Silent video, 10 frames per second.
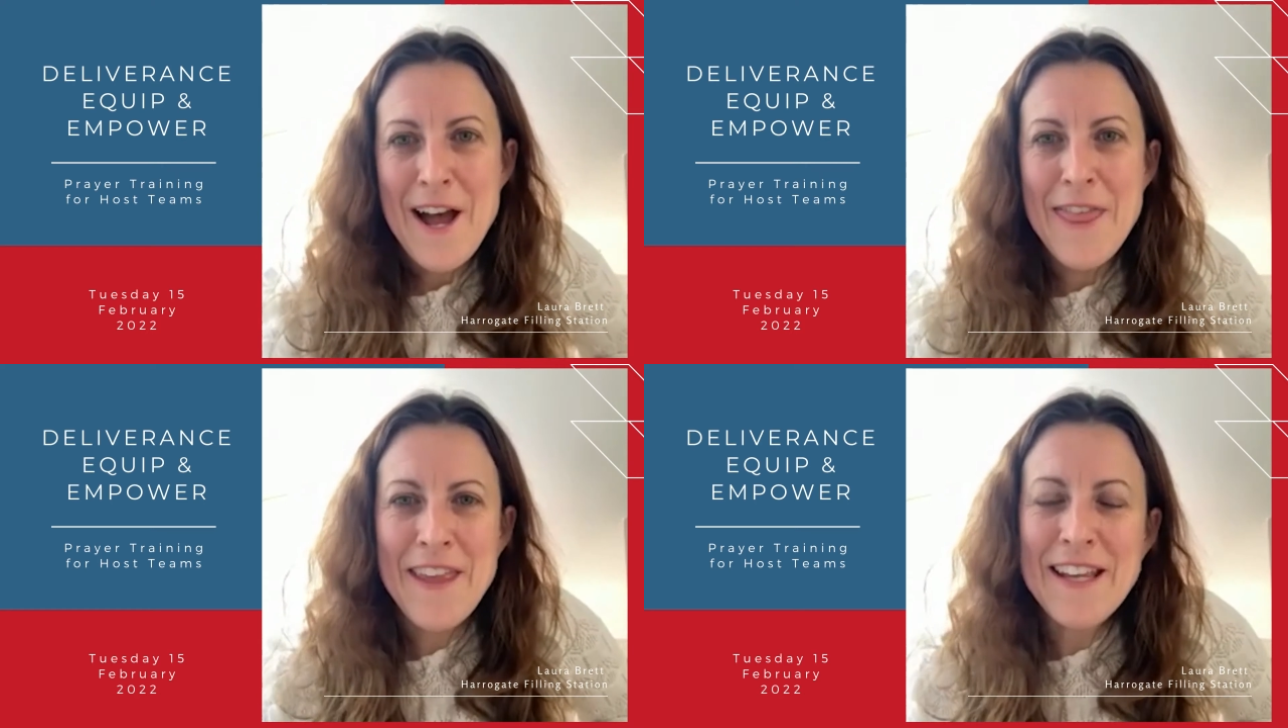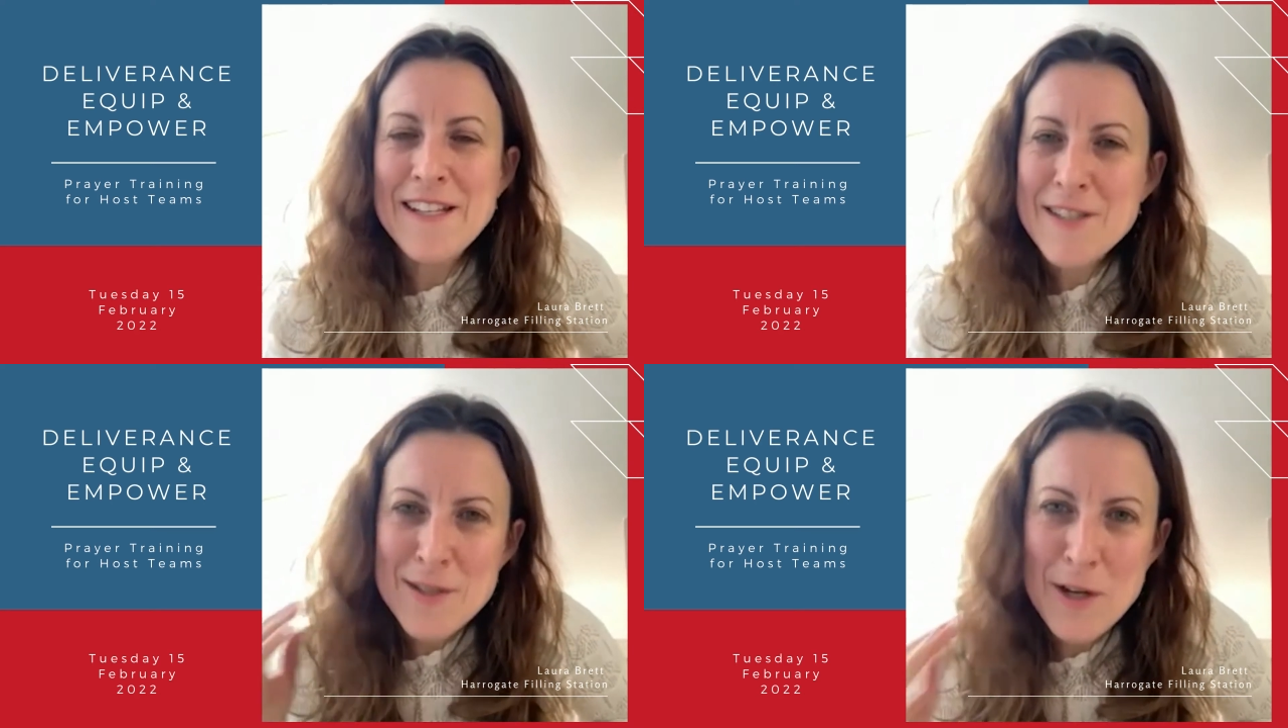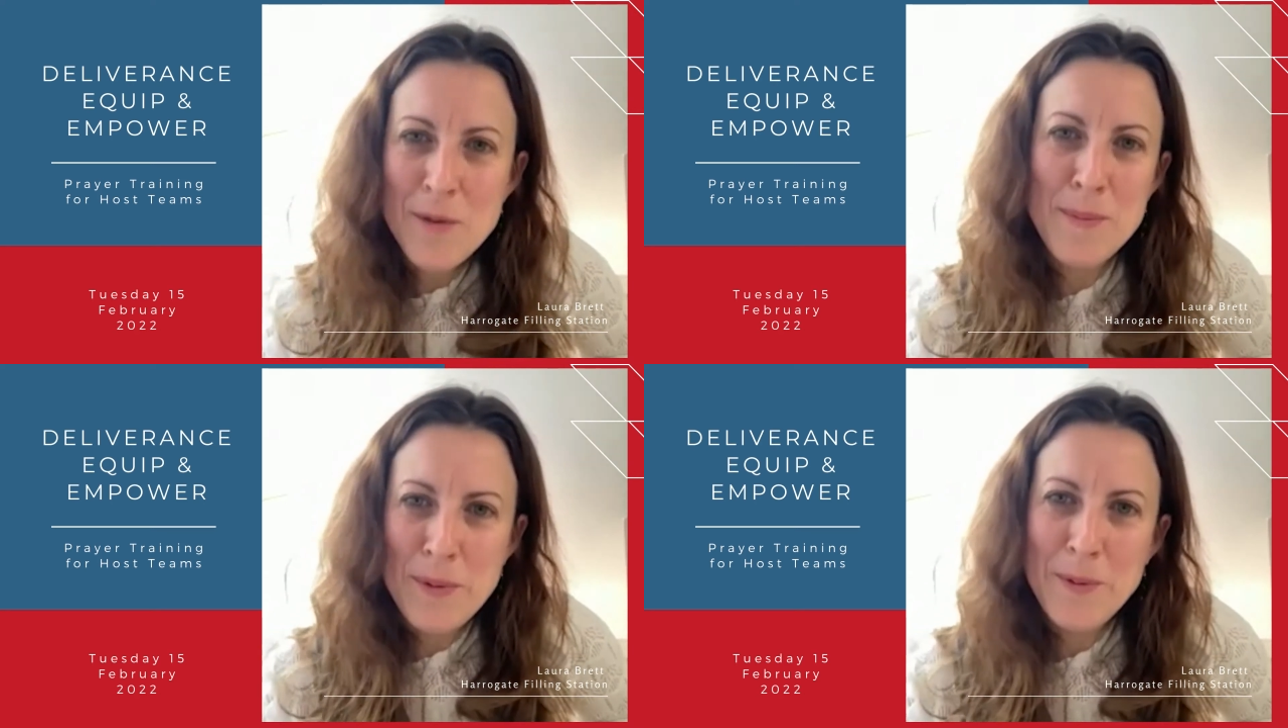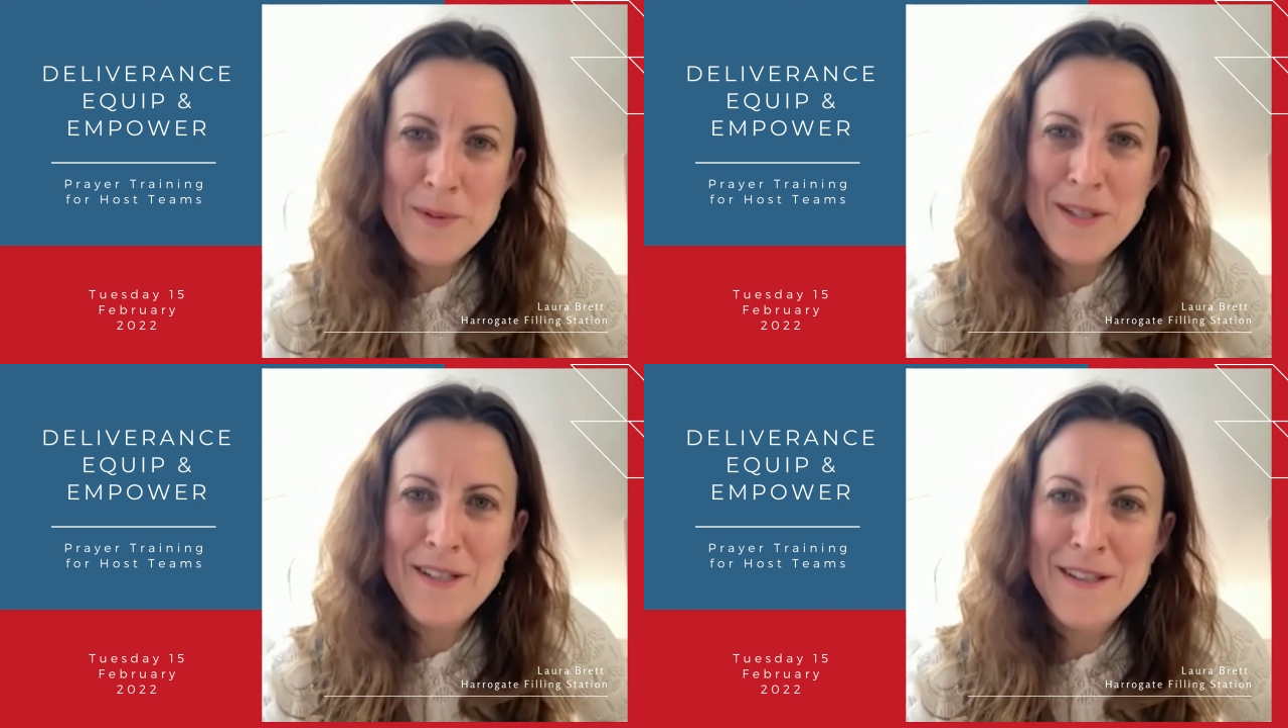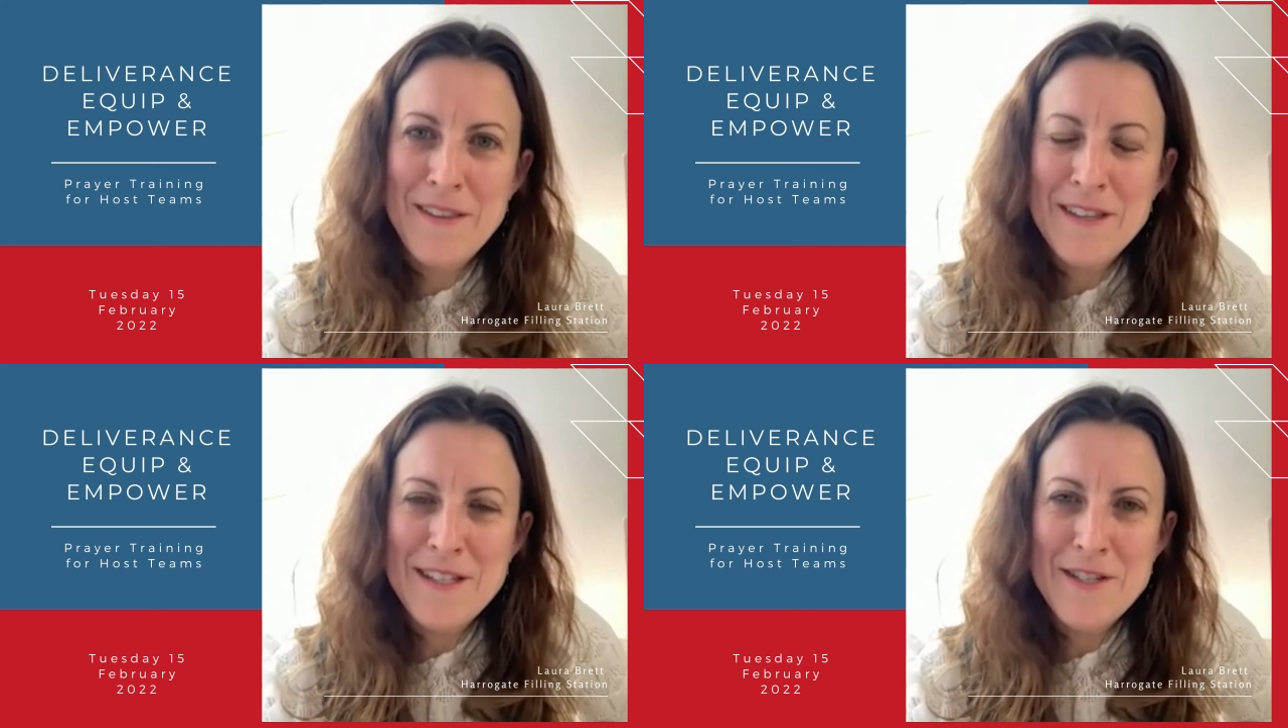I think it's so important
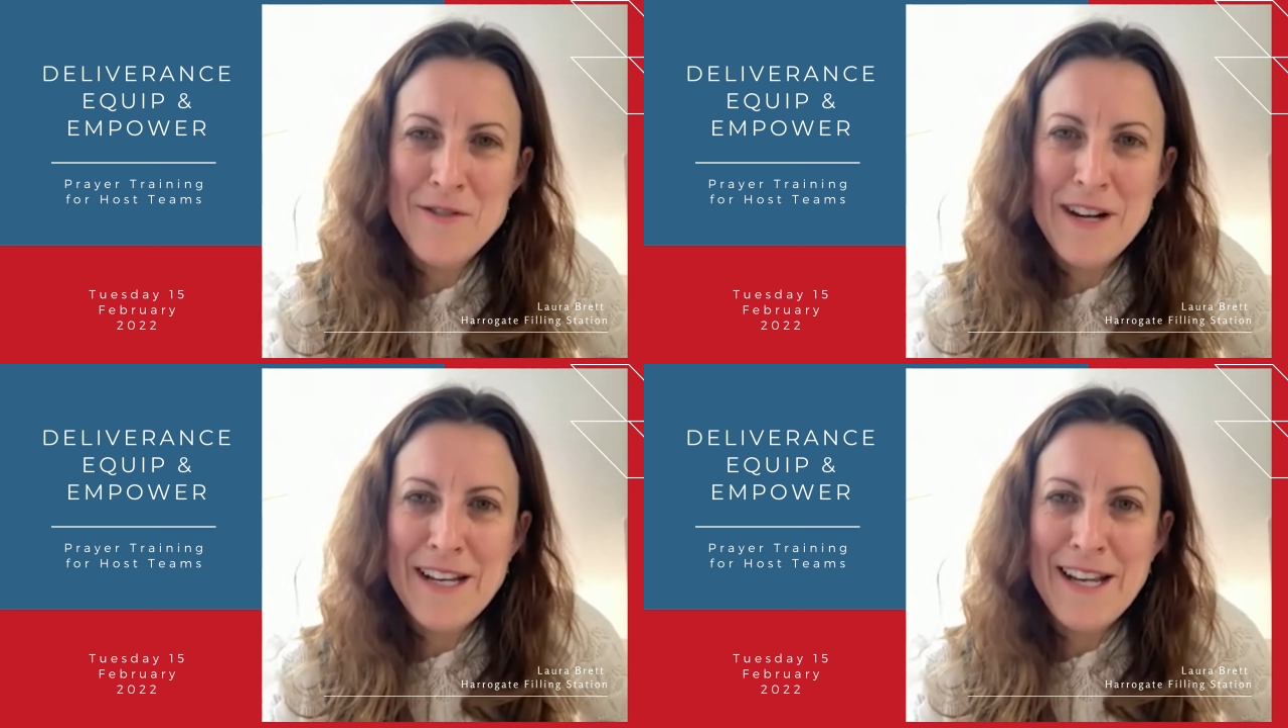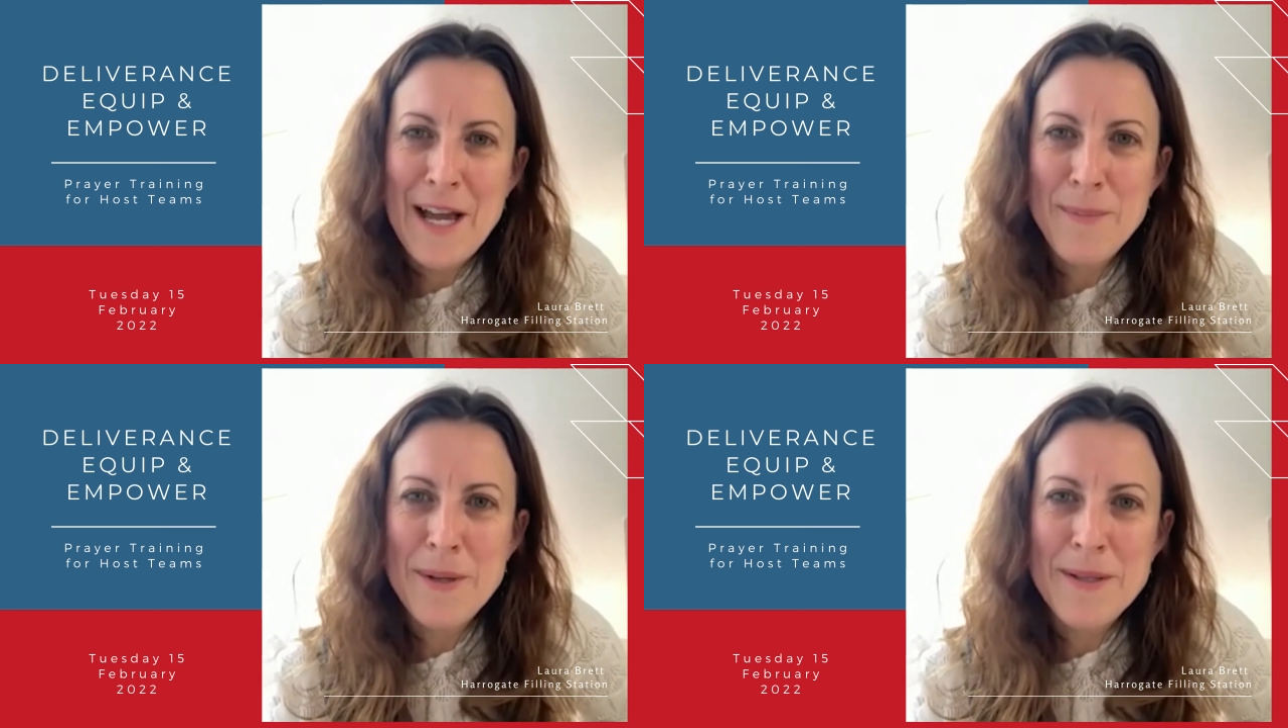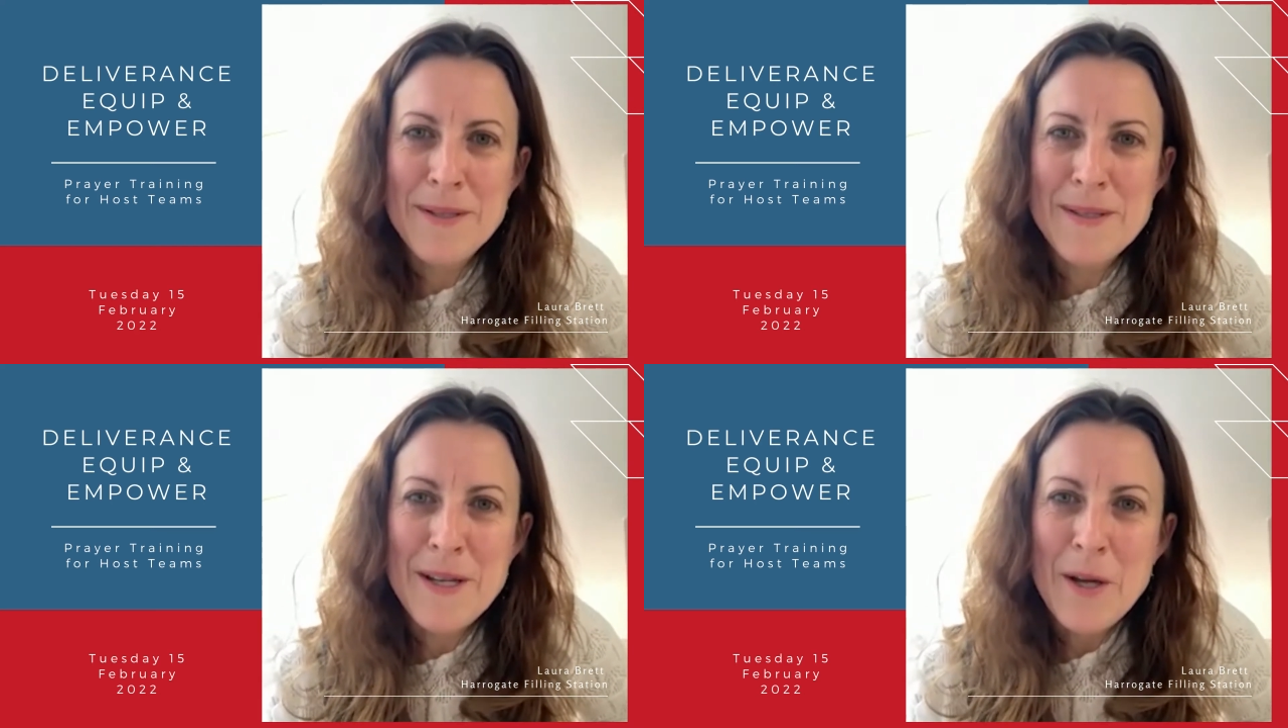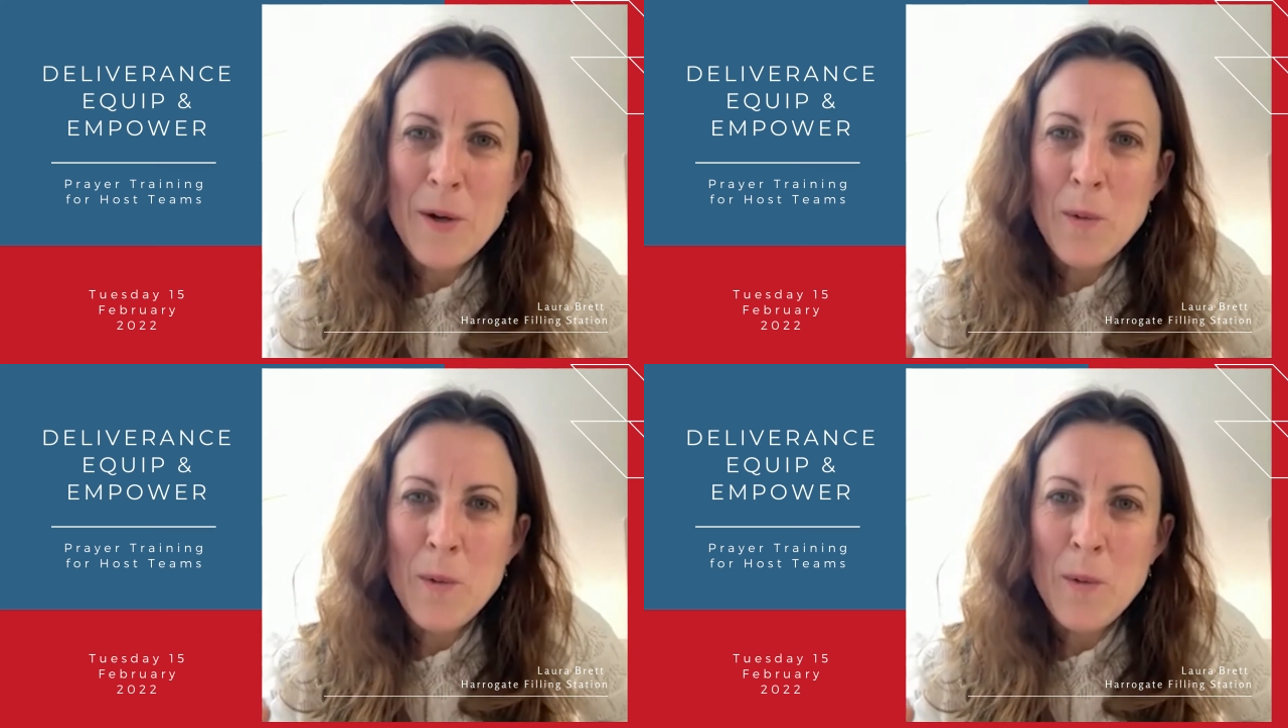that this training happens.